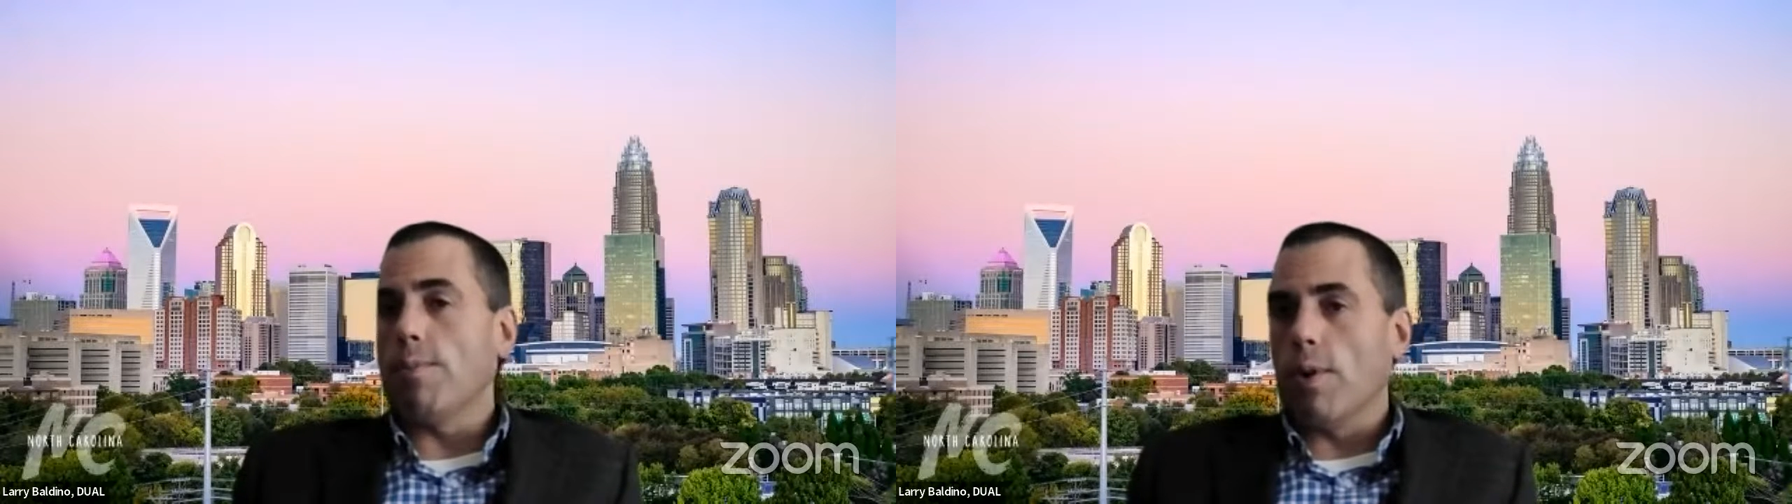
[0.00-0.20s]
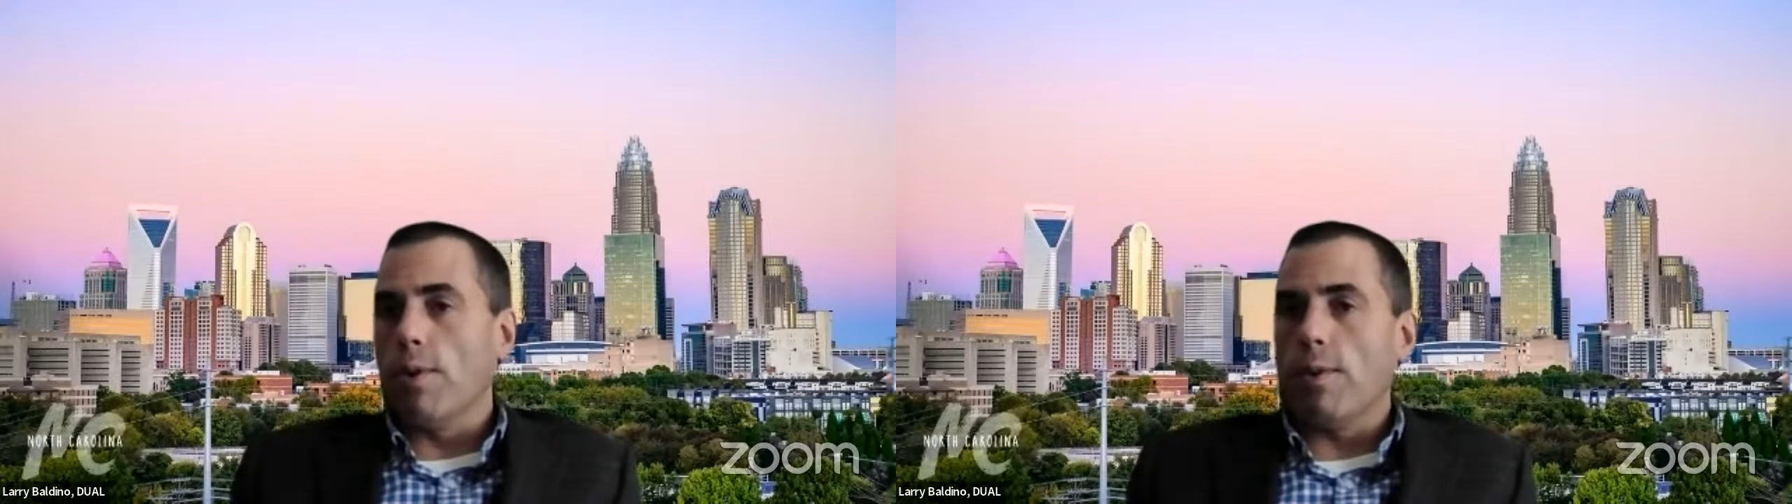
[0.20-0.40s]

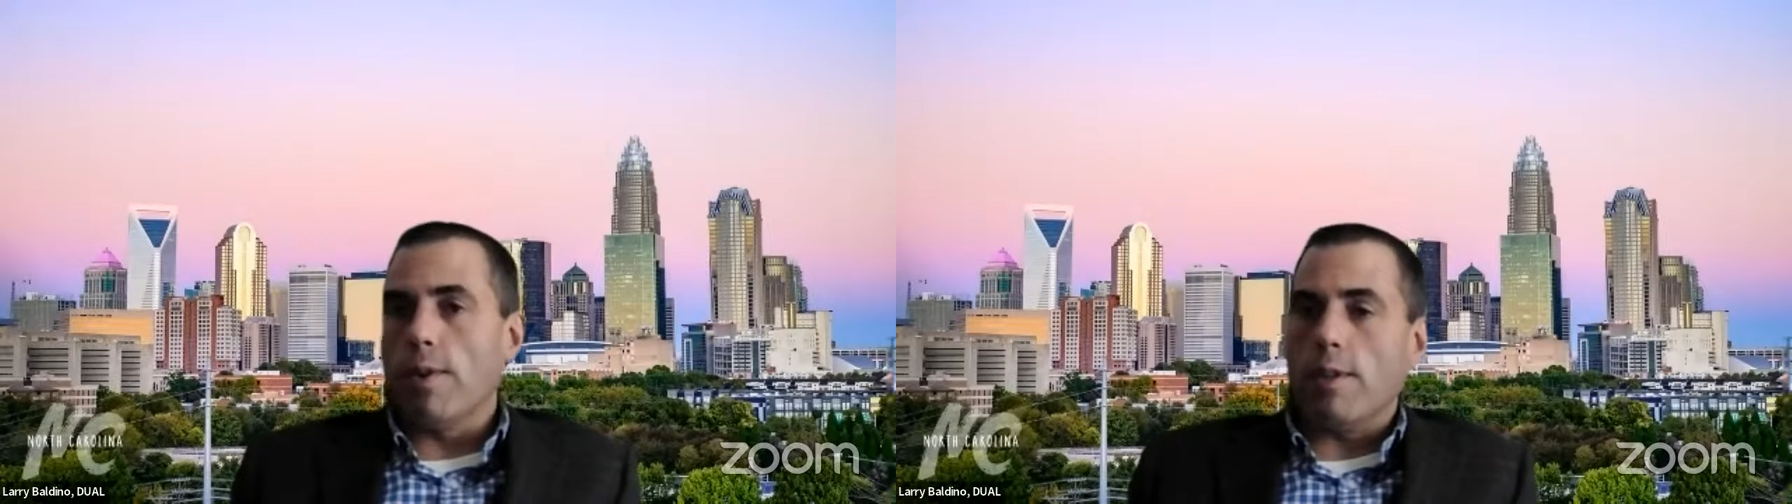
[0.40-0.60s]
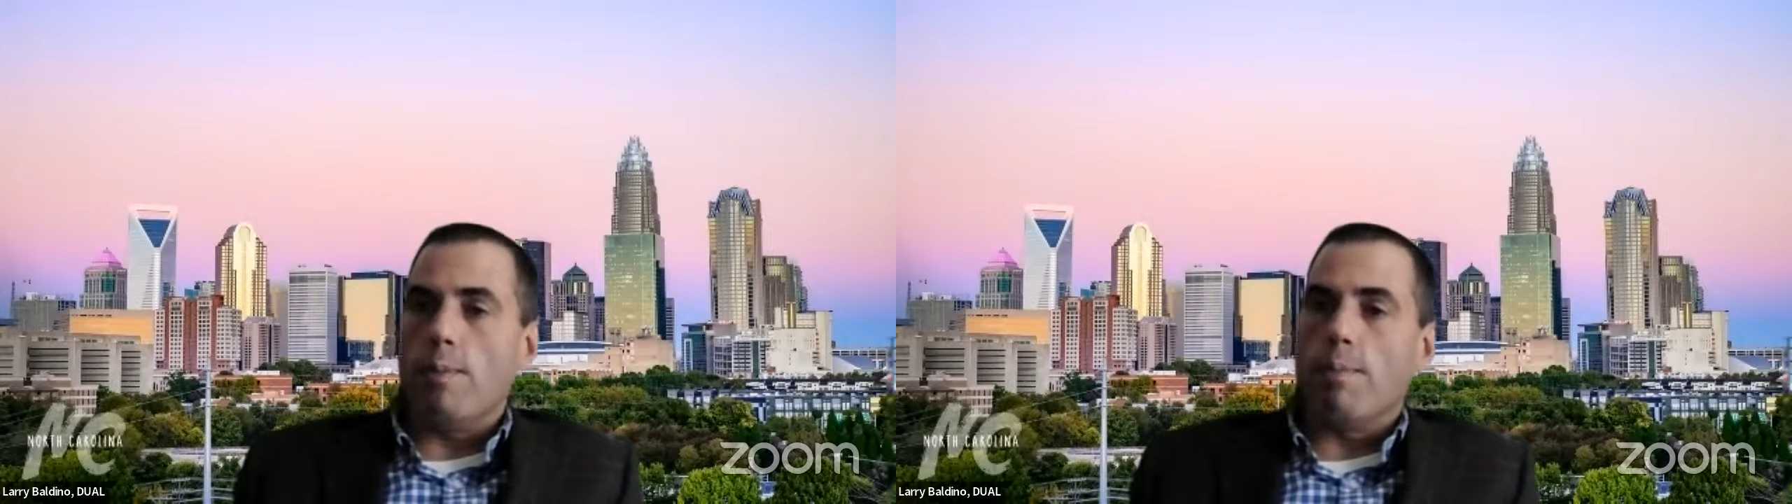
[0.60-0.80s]

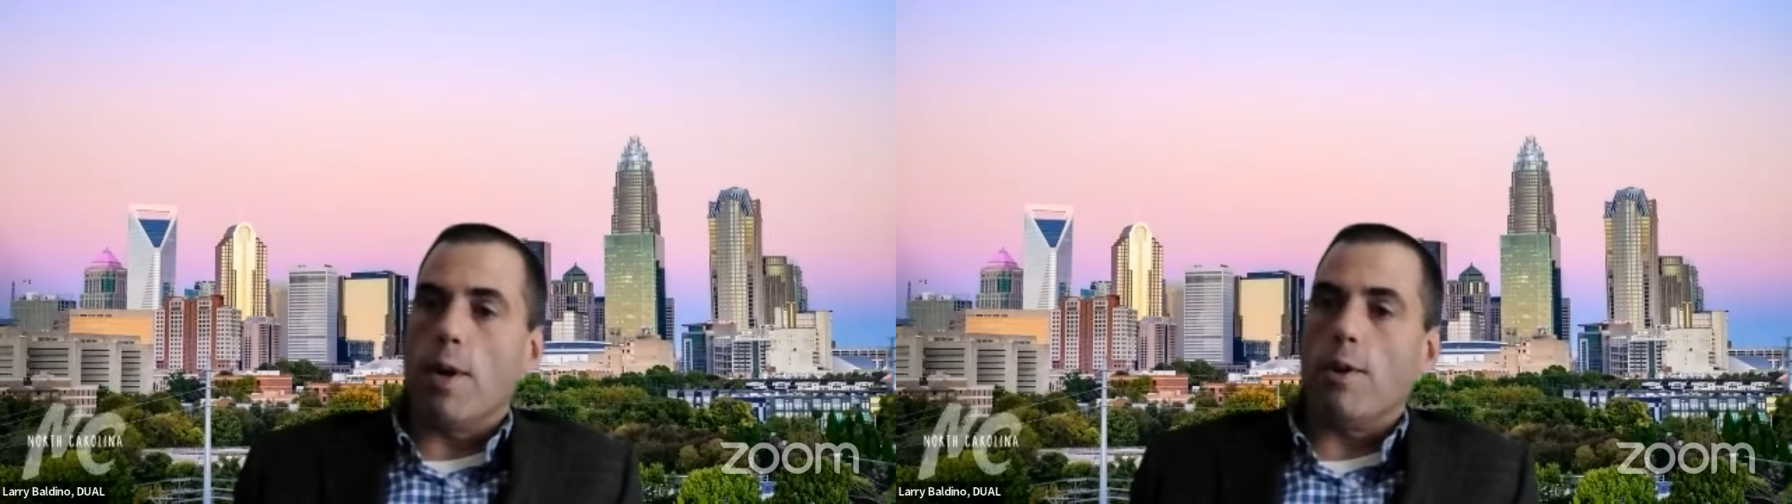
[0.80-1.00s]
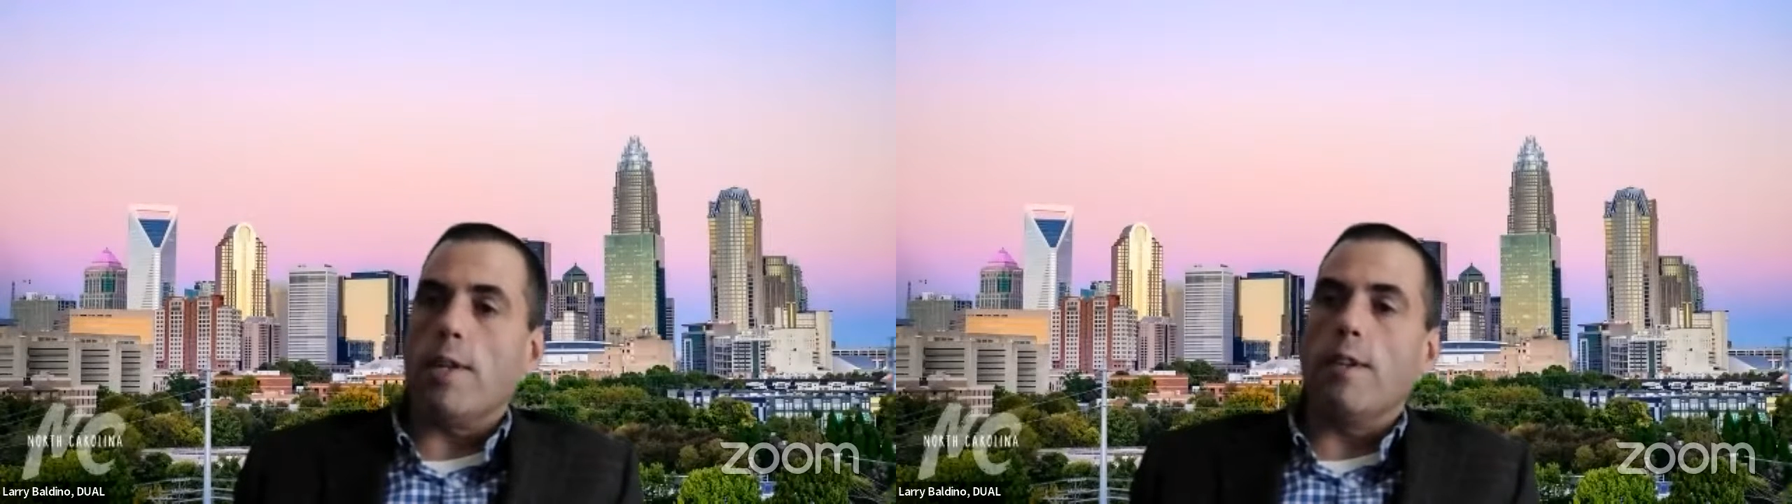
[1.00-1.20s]

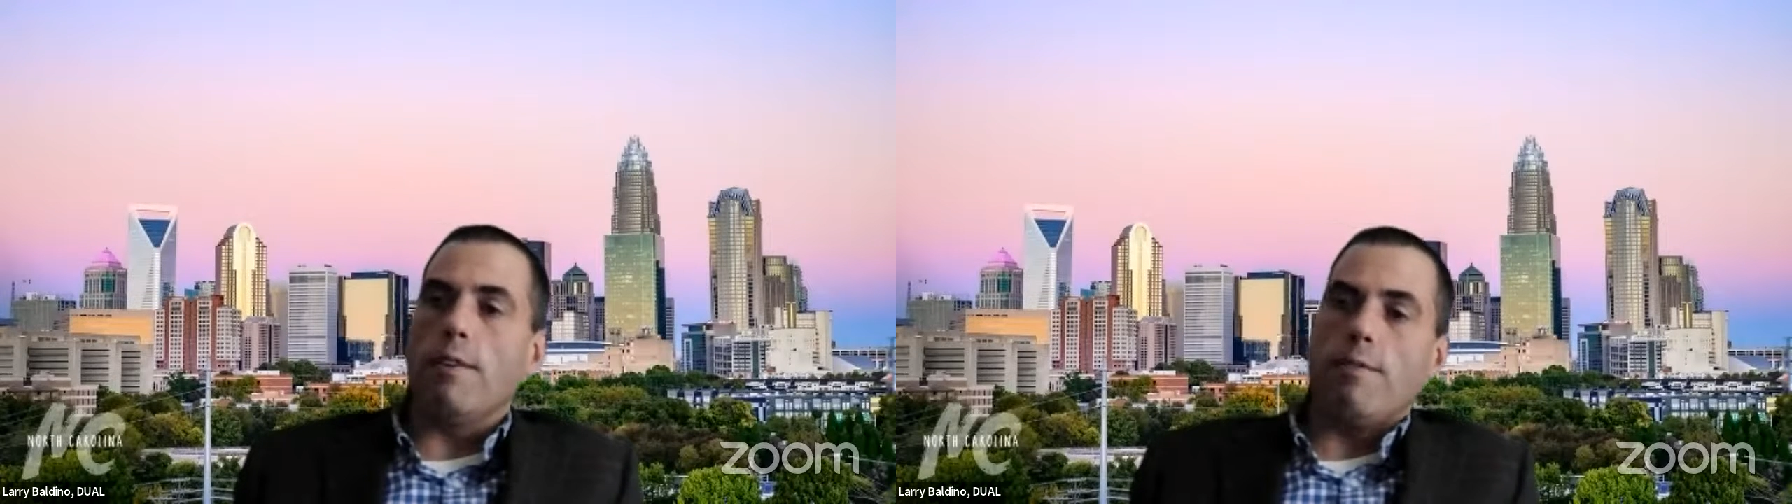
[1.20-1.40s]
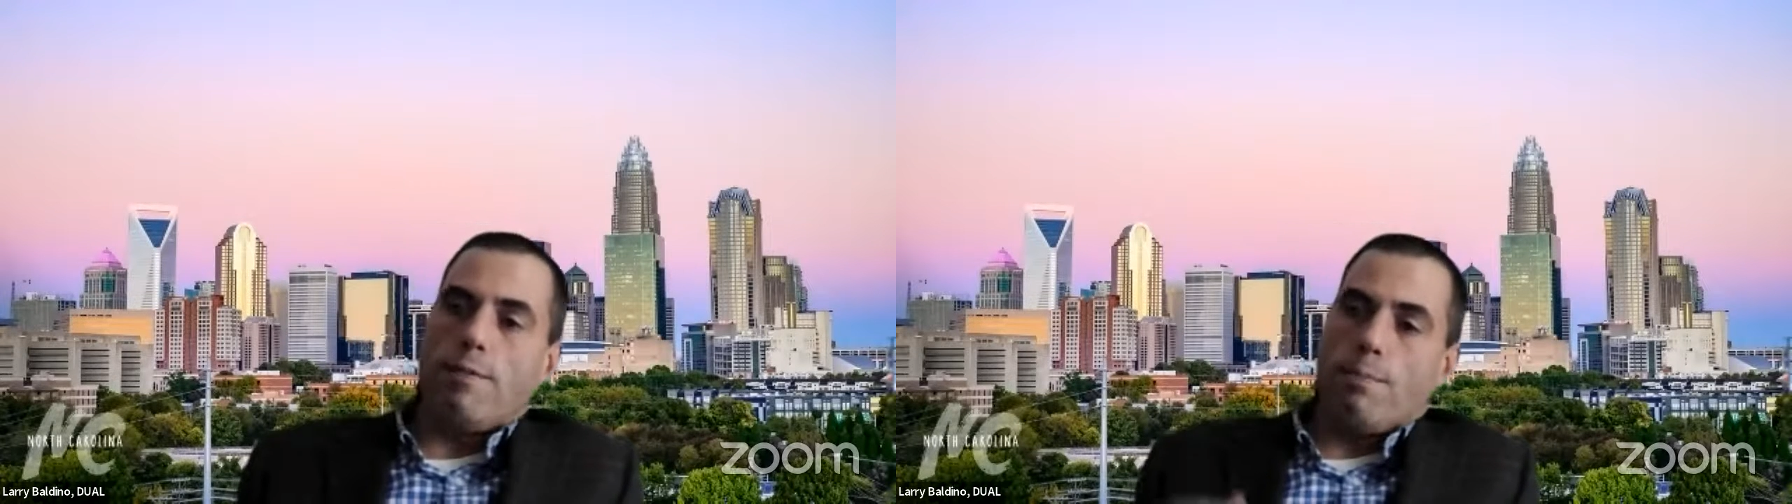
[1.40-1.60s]
of